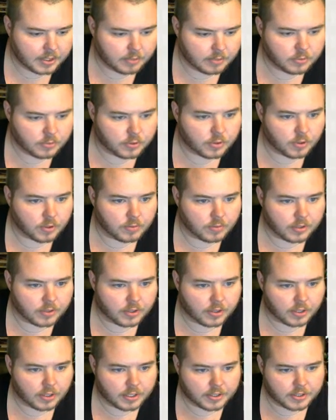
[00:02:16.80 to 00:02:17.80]
we'll start with
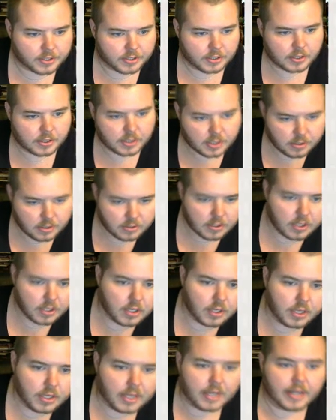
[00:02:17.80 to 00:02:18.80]
electricity.
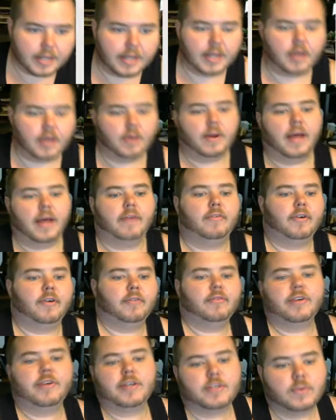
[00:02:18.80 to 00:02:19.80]
Now, every
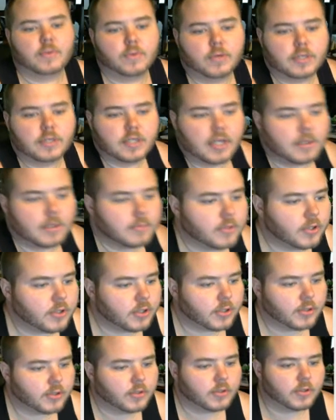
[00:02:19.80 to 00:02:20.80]
resource comes
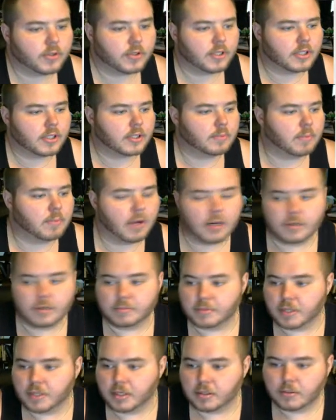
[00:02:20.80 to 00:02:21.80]
through to this bottom
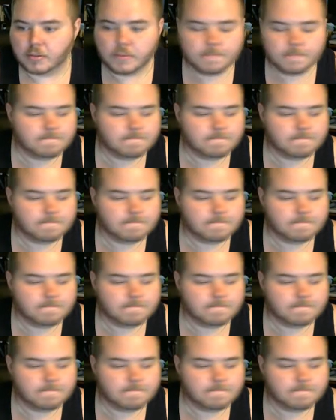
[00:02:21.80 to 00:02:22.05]
tunnel,